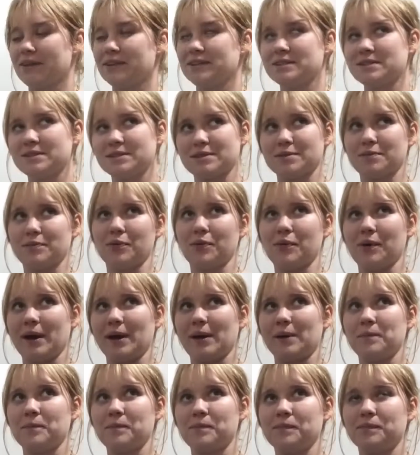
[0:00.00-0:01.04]
this is the
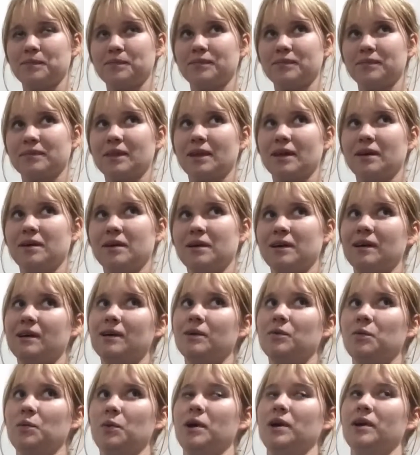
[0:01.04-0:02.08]
point
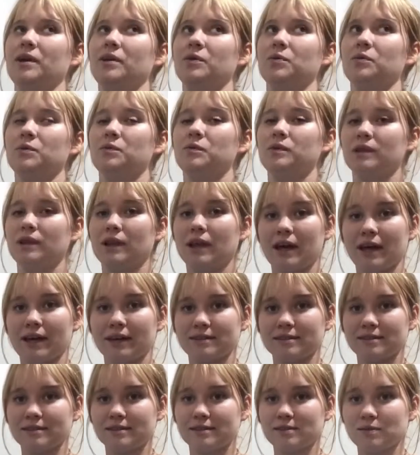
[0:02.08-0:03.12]
where we
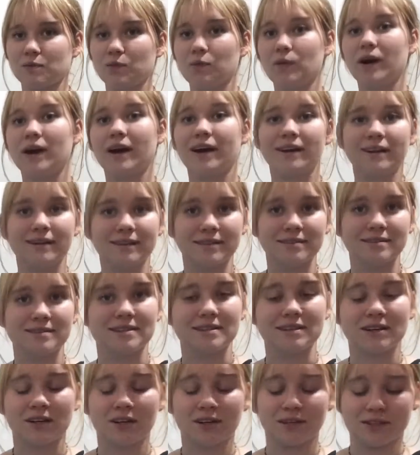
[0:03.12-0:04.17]
realize why this
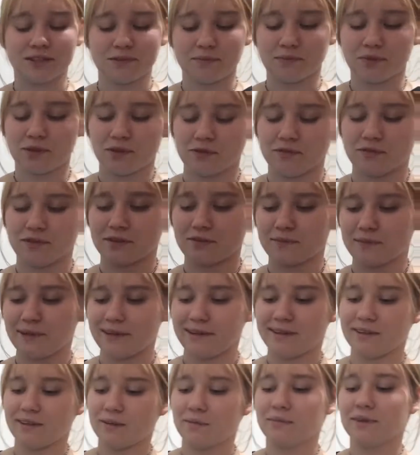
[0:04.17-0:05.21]
is called imperfect
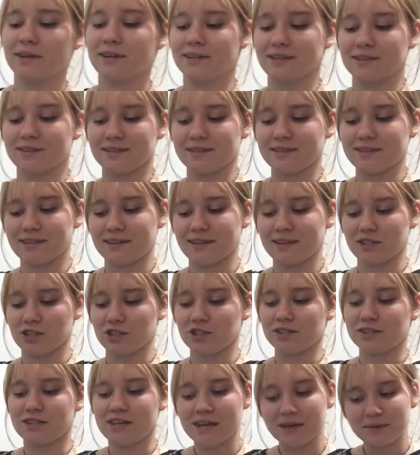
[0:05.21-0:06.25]
baking, because it
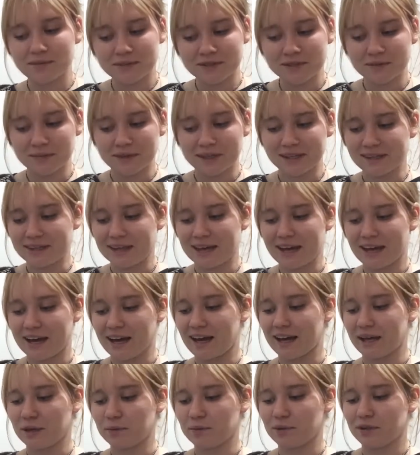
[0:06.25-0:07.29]
just came to me that
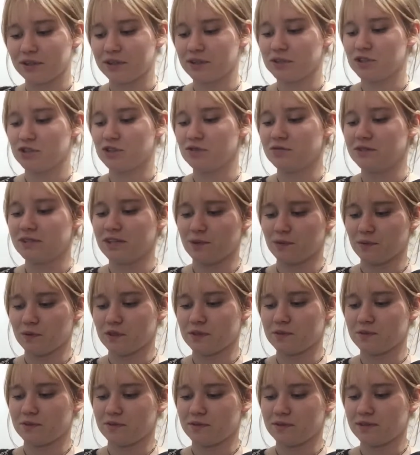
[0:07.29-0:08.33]
I put in 2
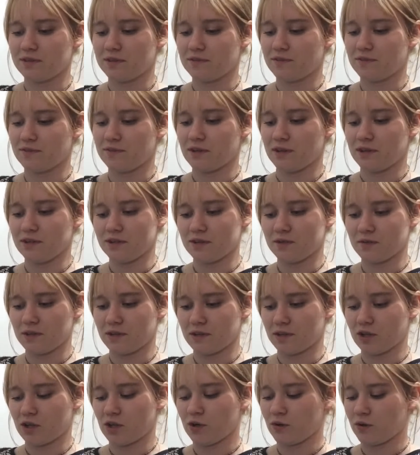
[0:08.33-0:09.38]
tablespoons of
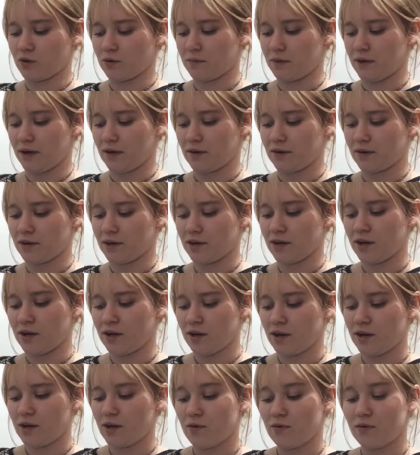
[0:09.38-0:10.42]
unsweetened cocoa powder
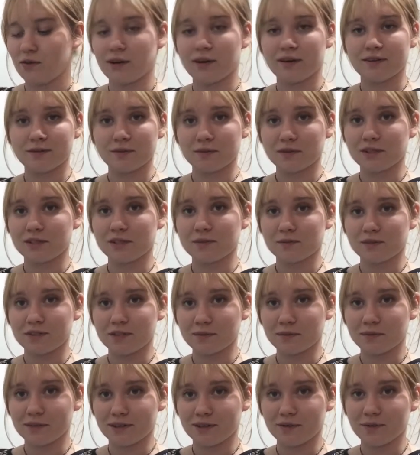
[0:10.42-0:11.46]
and I was only supposed to
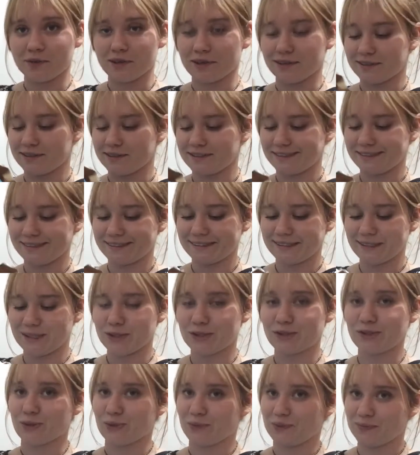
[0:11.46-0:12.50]
put in 1.
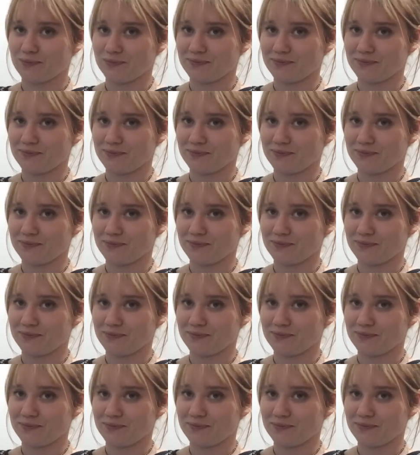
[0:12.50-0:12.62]
So